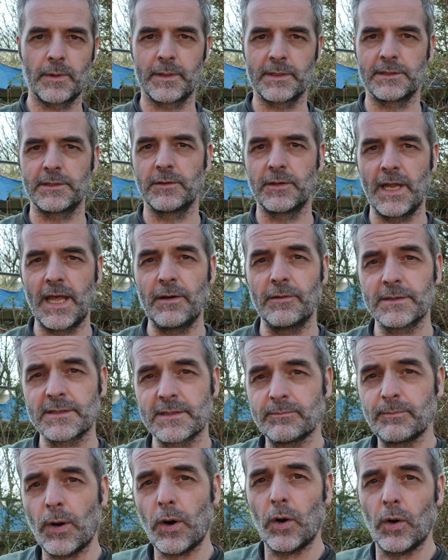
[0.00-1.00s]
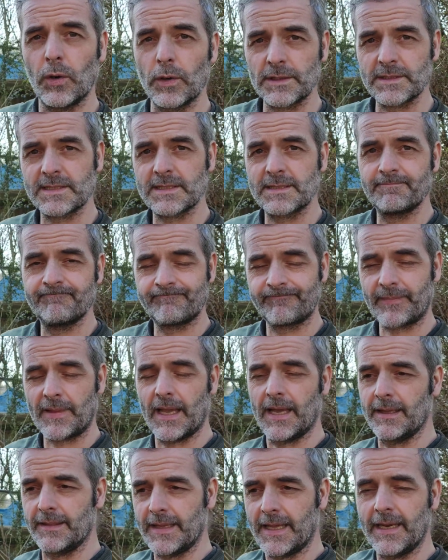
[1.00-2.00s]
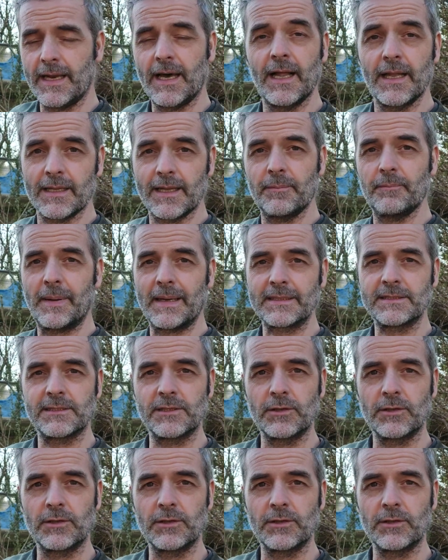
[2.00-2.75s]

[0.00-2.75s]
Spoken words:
I'm going to do now is pause, and then I'll get back to